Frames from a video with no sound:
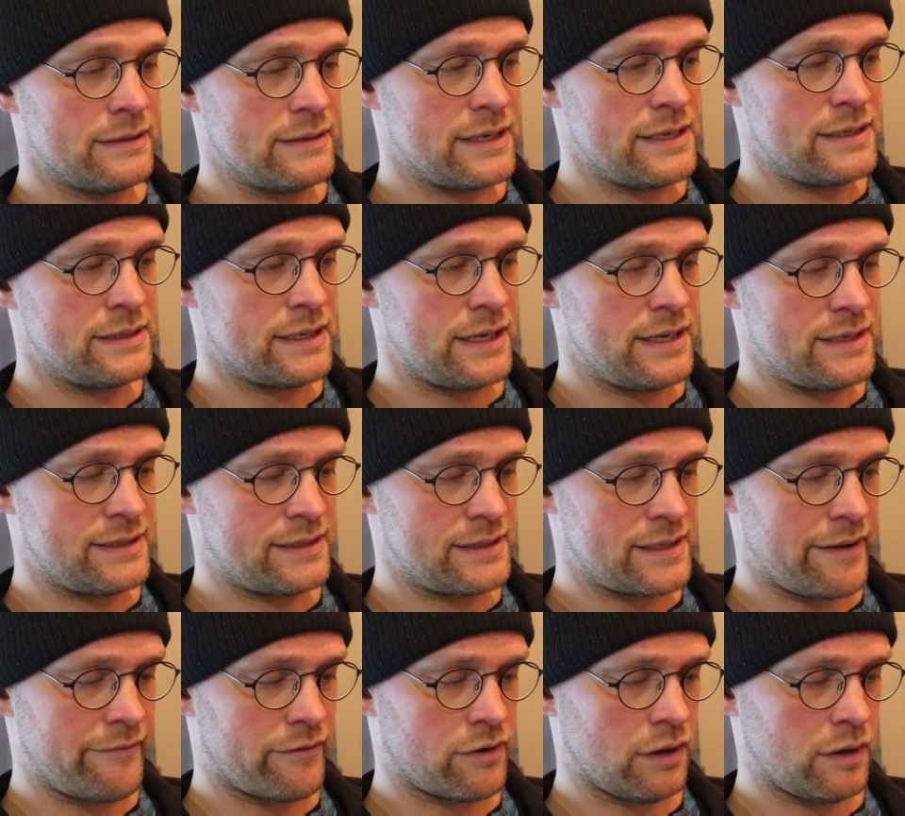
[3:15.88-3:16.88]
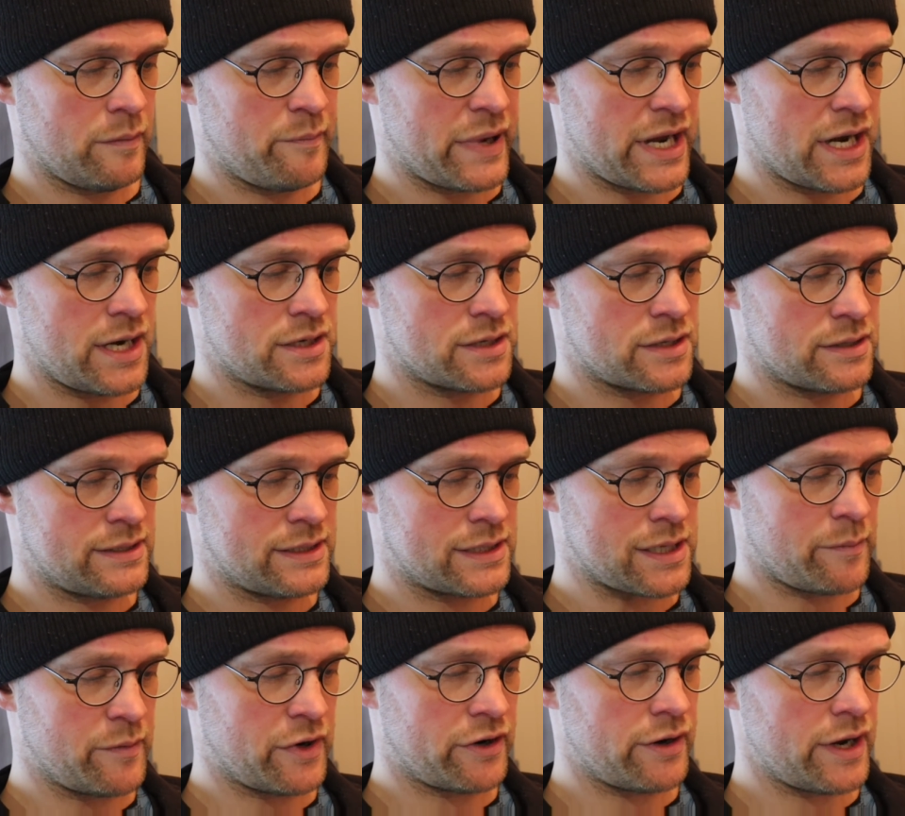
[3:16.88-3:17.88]
this is several page
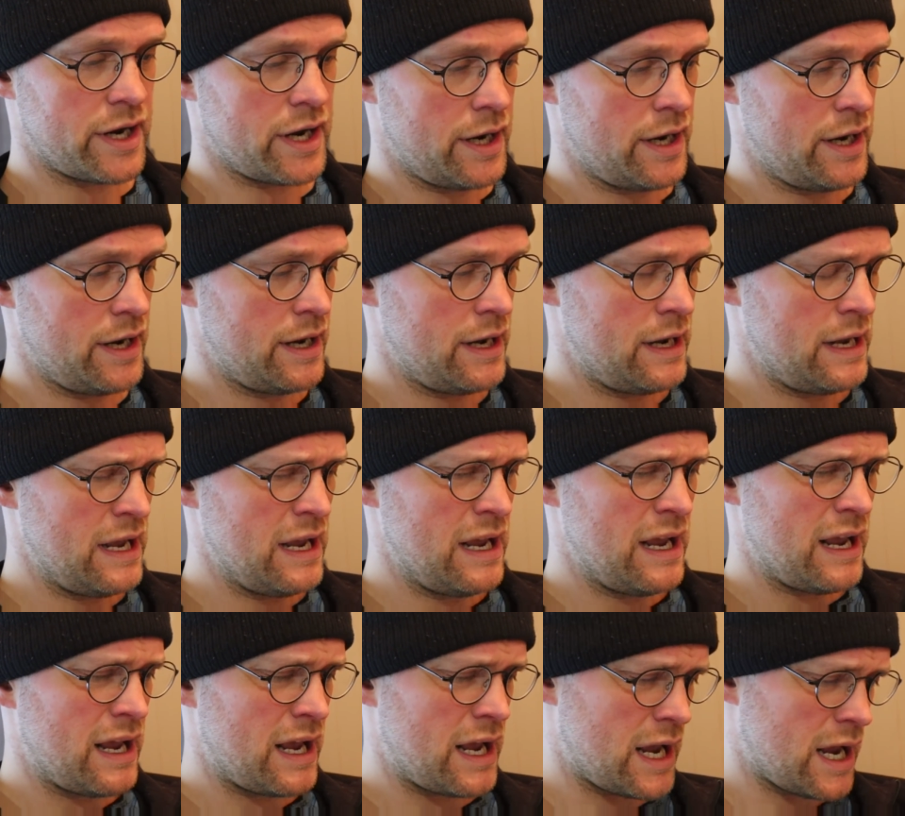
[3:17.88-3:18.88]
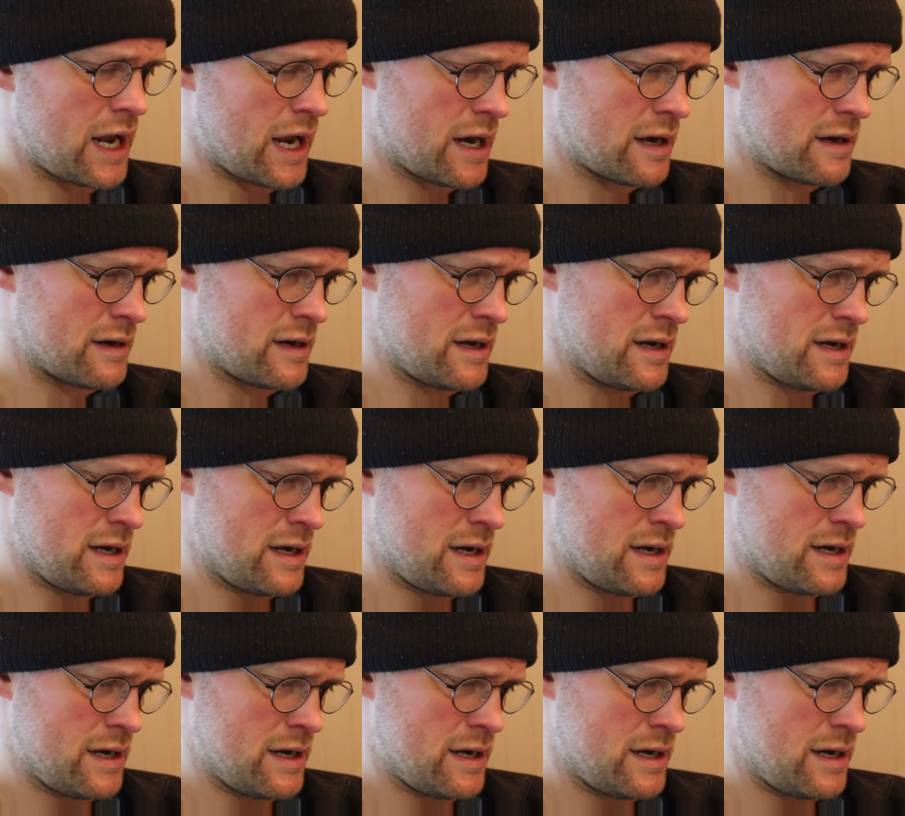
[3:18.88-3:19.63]
summary, and